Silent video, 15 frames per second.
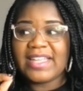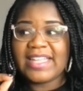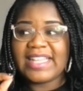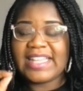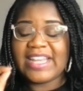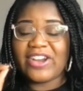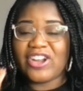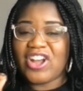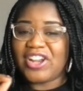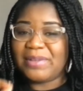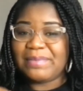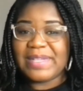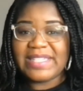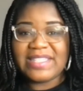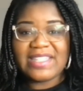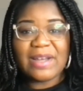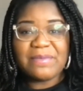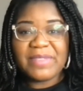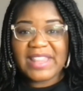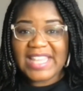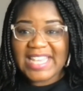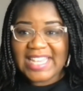There are going to be some
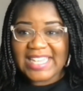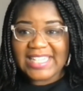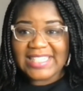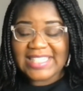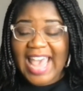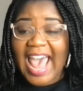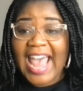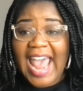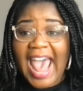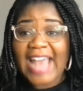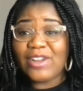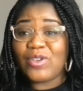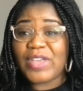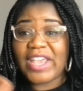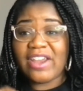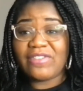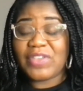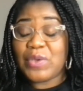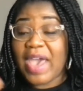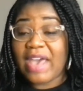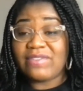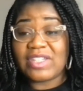things. I, I don't care if you
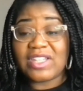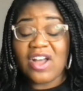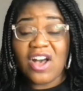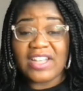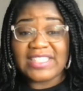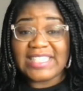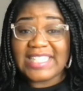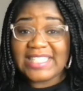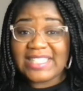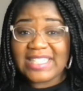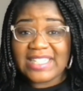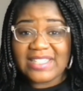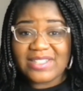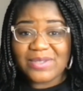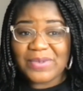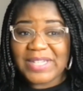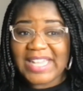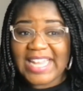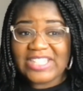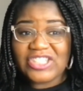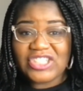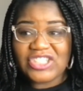have a long distance
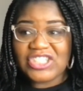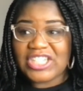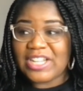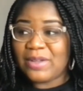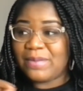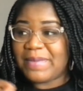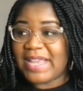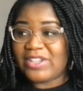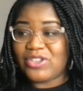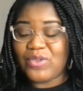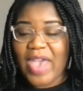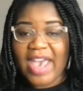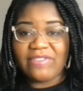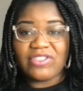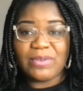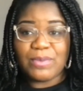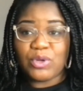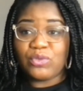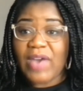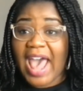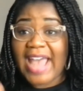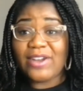relationship and you have to
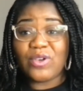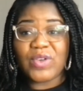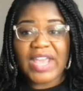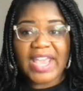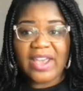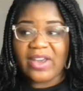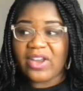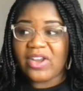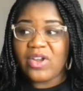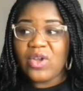move. I don't care.